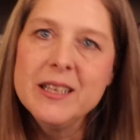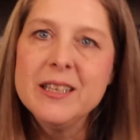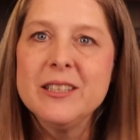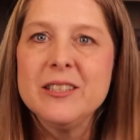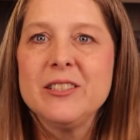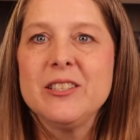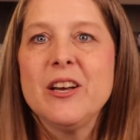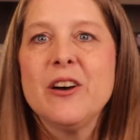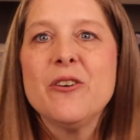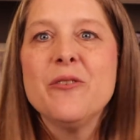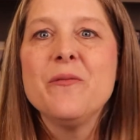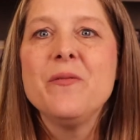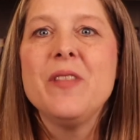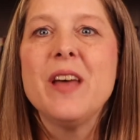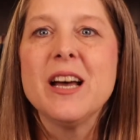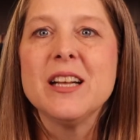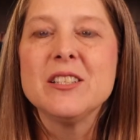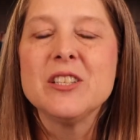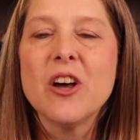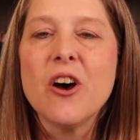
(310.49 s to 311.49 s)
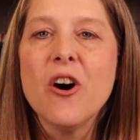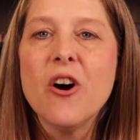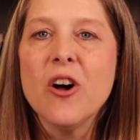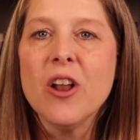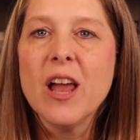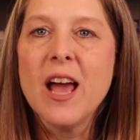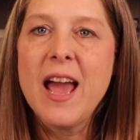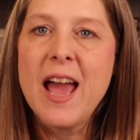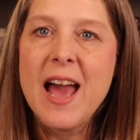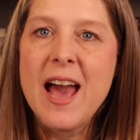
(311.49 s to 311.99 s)
So that's all
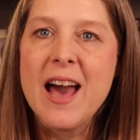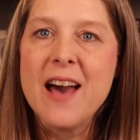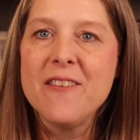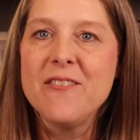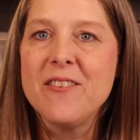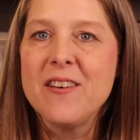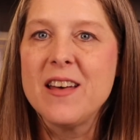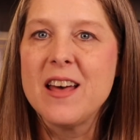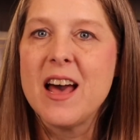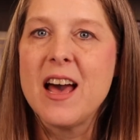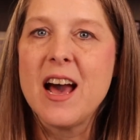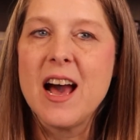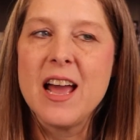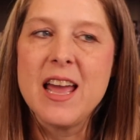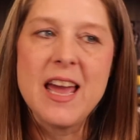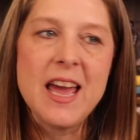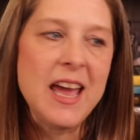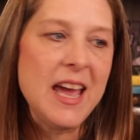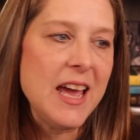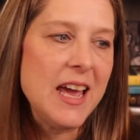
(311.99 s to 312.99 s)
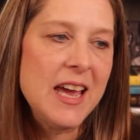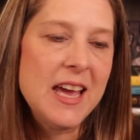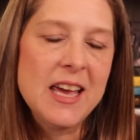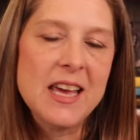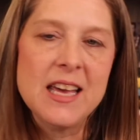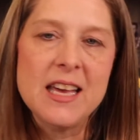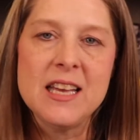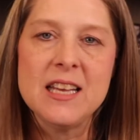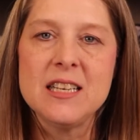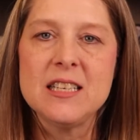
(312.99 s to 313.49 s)
I have.
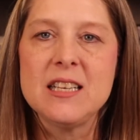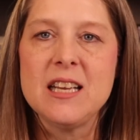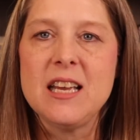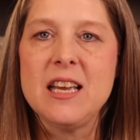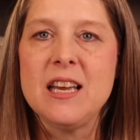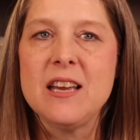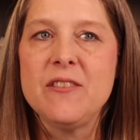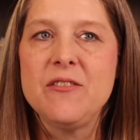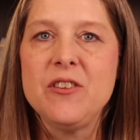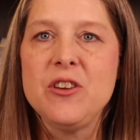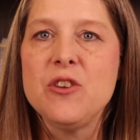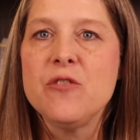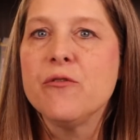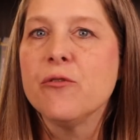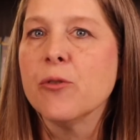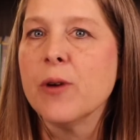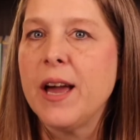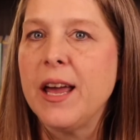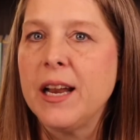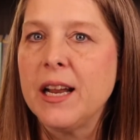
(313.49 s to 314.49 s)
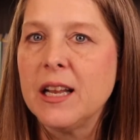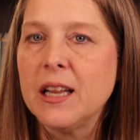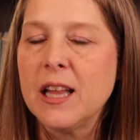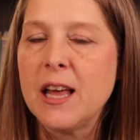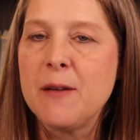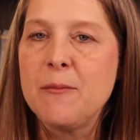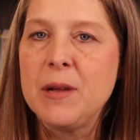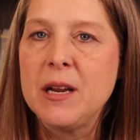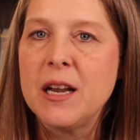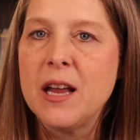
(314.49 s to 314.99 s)
And if you've read it,
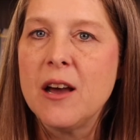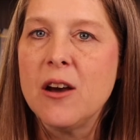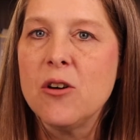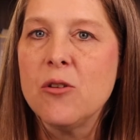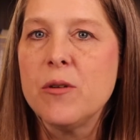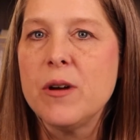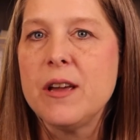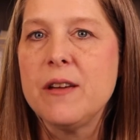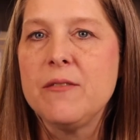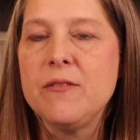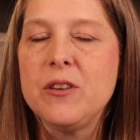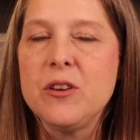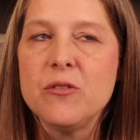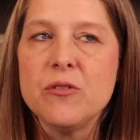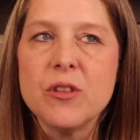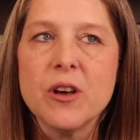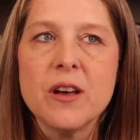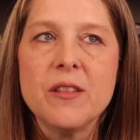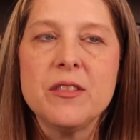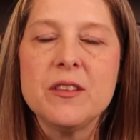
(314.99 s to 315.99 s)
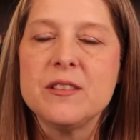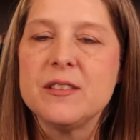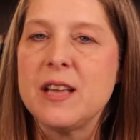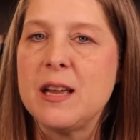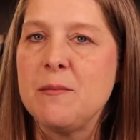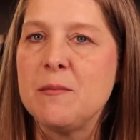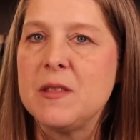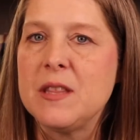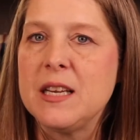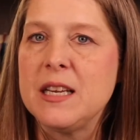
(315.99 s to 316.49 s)
let me know if you thought the
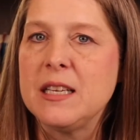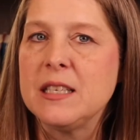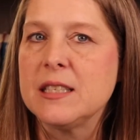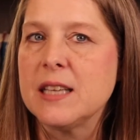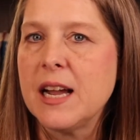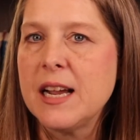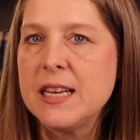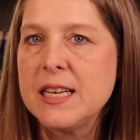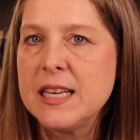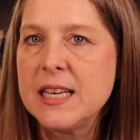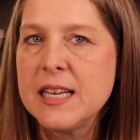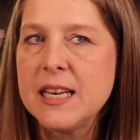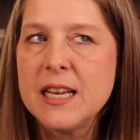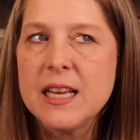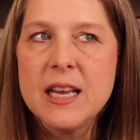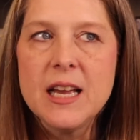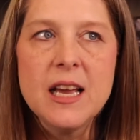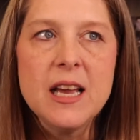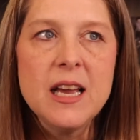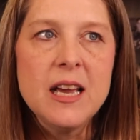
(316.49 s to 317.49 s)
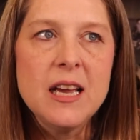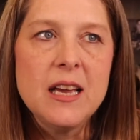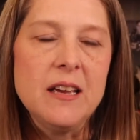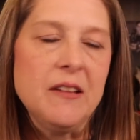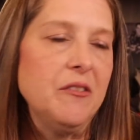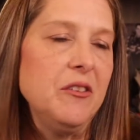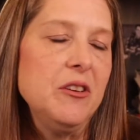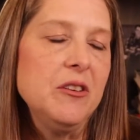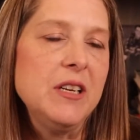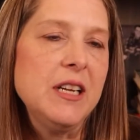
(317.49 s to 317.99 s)
same things I did.
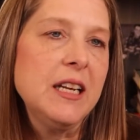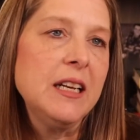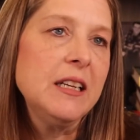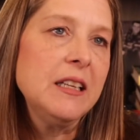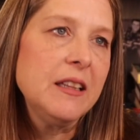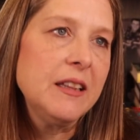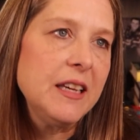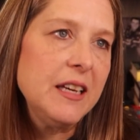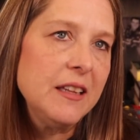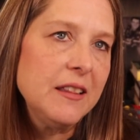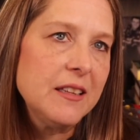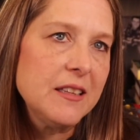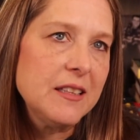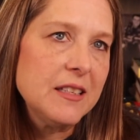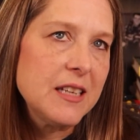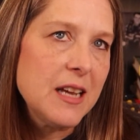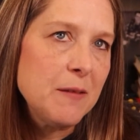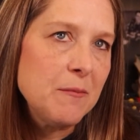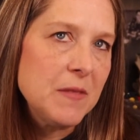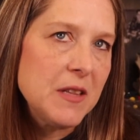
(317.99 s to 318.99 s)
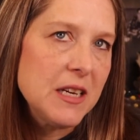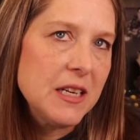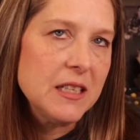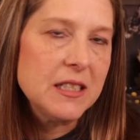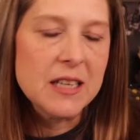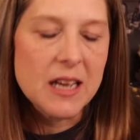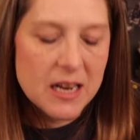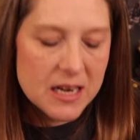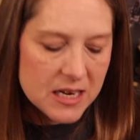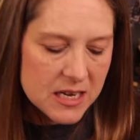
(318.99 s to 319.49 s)
If you didn't think the same
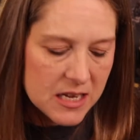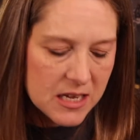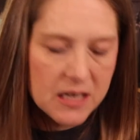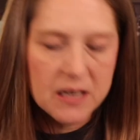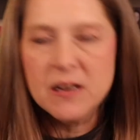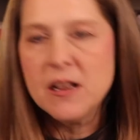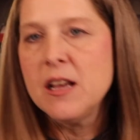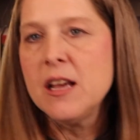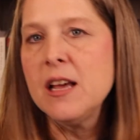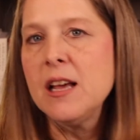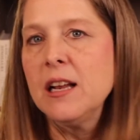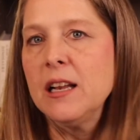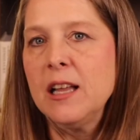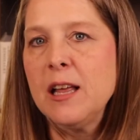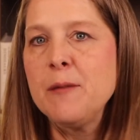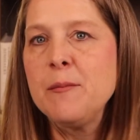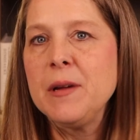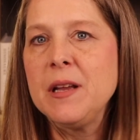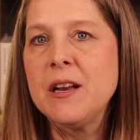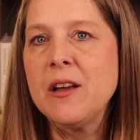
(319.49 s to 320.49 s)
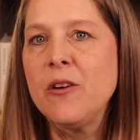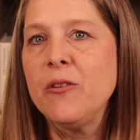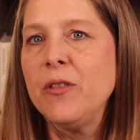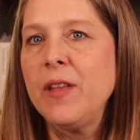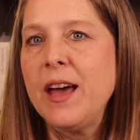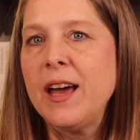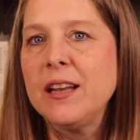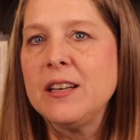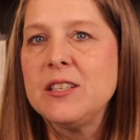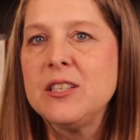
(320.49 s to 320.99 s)
things I did, let me know
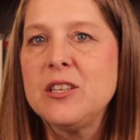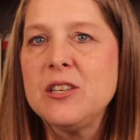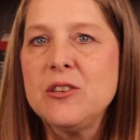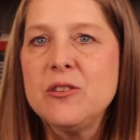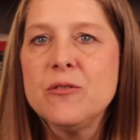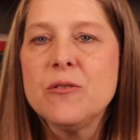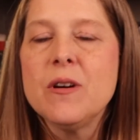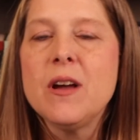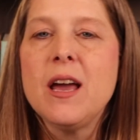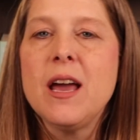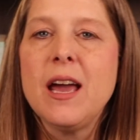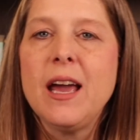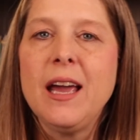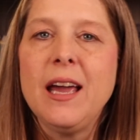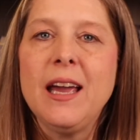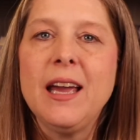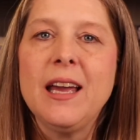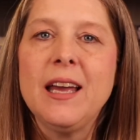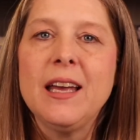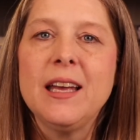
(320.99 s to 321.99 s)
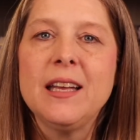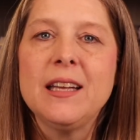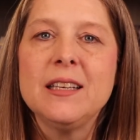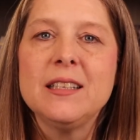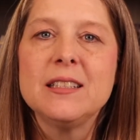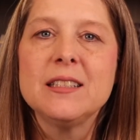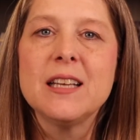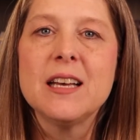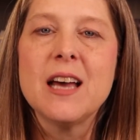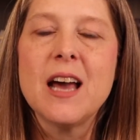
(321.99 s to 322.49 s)
that too.
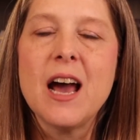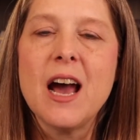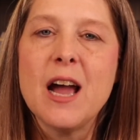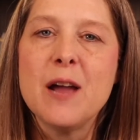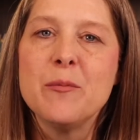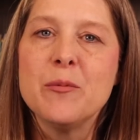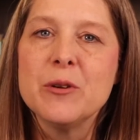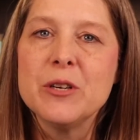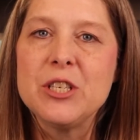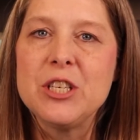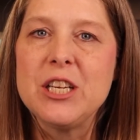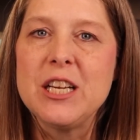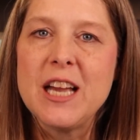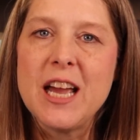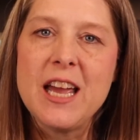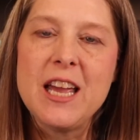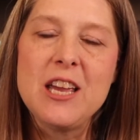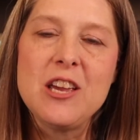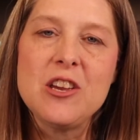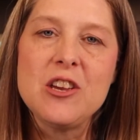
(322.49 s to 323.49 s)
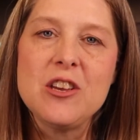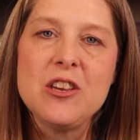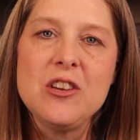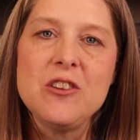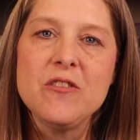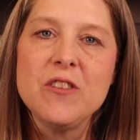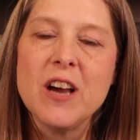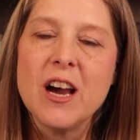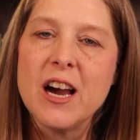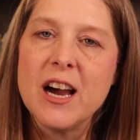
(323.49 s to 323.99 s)
And I appreciate
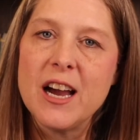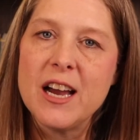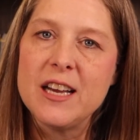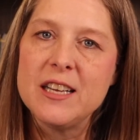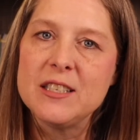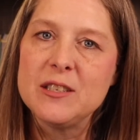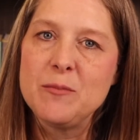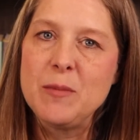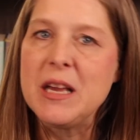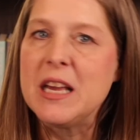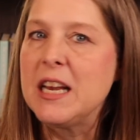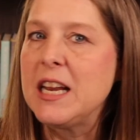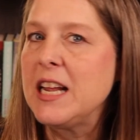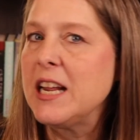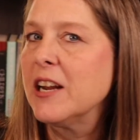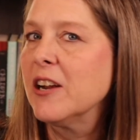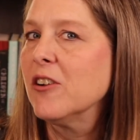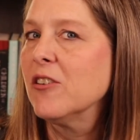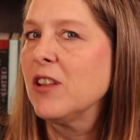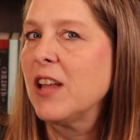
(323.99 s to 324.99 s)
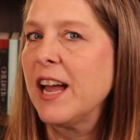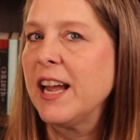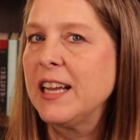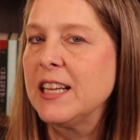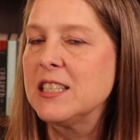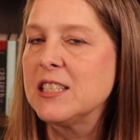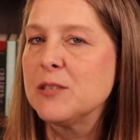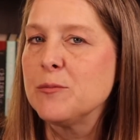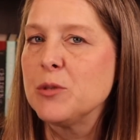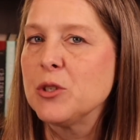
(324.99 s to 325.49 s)
you guys being here, like
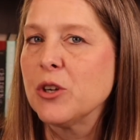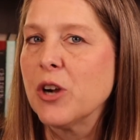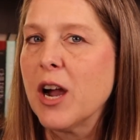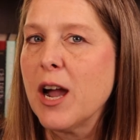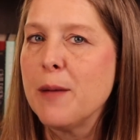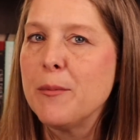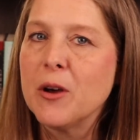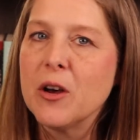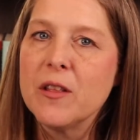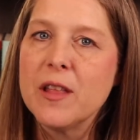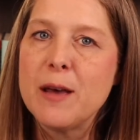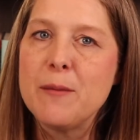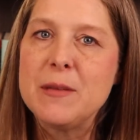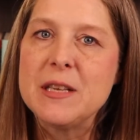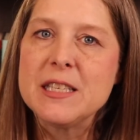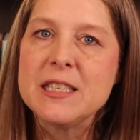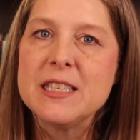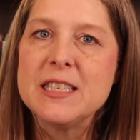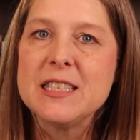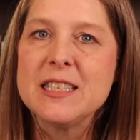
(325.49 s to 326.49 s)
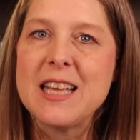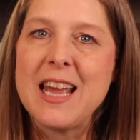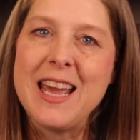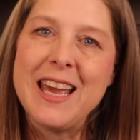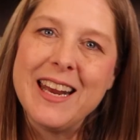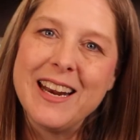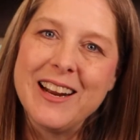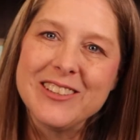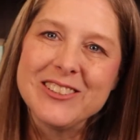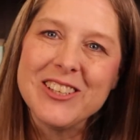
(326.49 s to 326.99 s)
and subscribe, all that business.
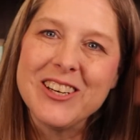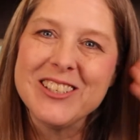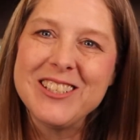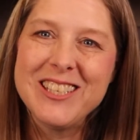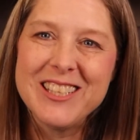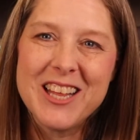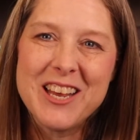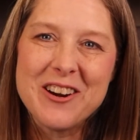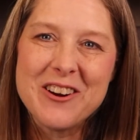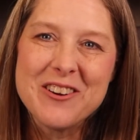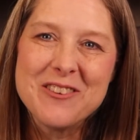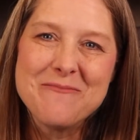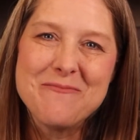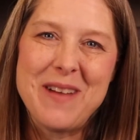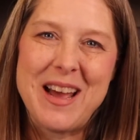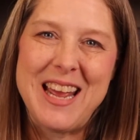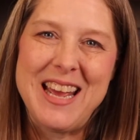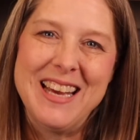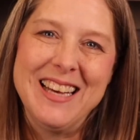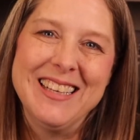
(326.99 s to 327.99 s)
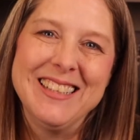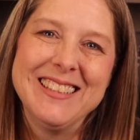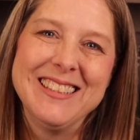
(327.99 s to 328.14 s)
And I'll talk to you later. Bye.